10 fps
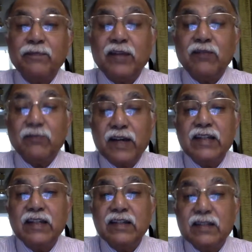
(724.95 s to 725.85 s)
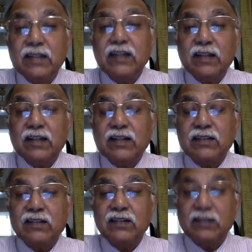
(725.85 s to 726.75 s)
And why does He tell us
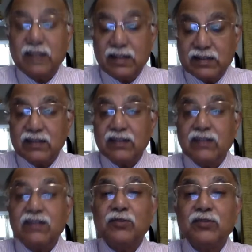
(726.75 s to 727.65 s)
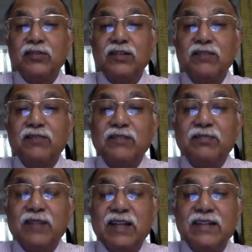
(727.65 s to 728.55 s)
this? He tells us this because in the first
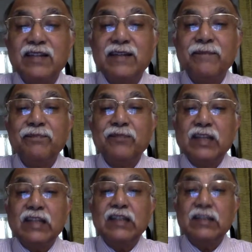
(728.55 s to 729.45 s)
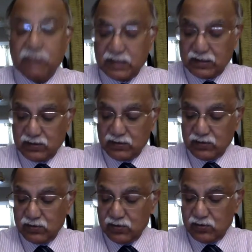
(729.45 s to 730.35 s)
place, He's the one
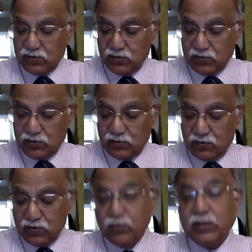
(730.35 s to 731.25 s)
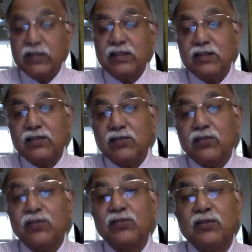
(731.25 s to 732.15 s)
who is the
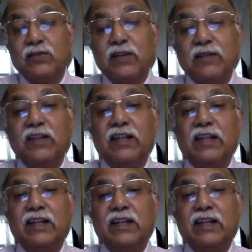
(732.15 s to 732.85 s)
source of everything.